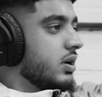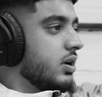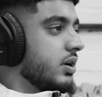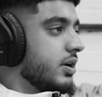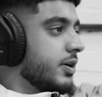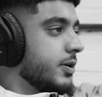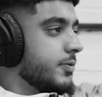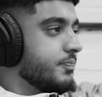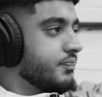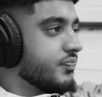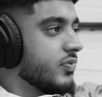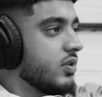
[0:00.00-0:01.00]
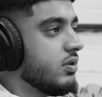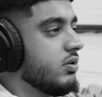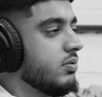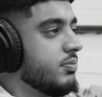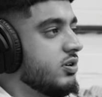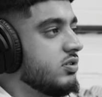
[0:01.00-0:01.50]

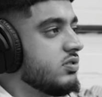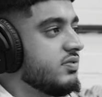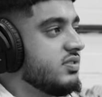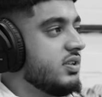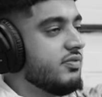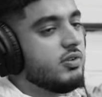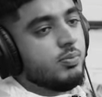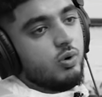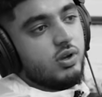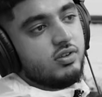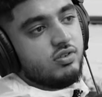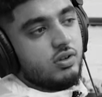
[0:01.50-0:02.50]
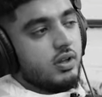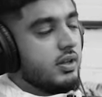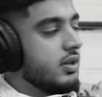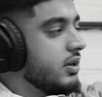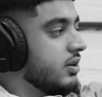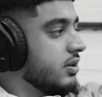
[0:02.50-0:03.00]
because obviously if the ball hits you
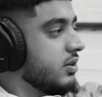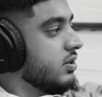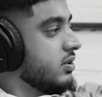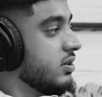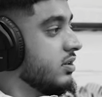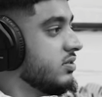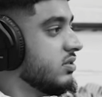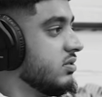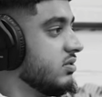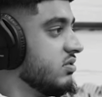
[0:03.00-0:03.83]
there, then it's